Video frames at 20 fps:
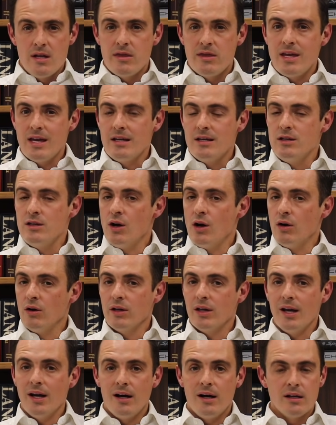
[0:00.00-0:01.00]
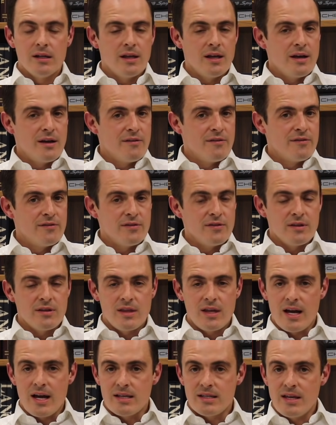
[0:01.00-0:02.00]
They're not a car that
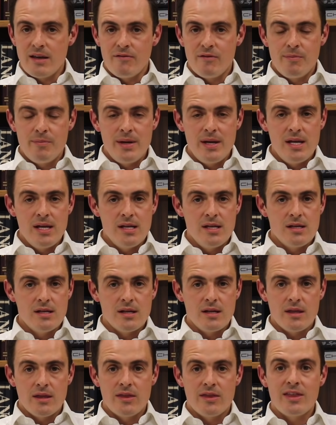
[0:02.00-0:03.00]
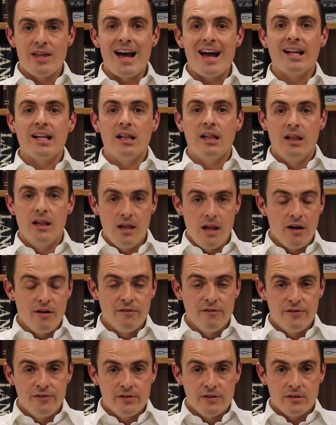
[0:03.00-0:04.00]
has ever been that
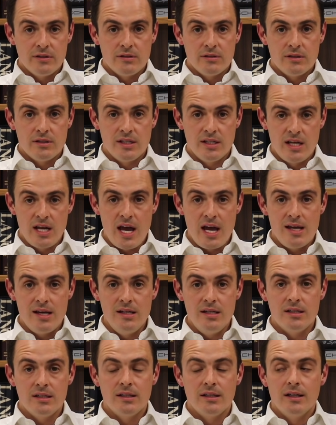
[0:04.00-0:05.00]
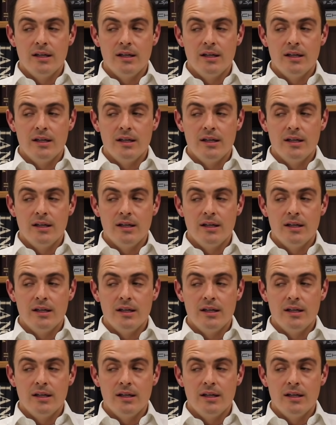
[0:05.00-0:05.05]
loved to date.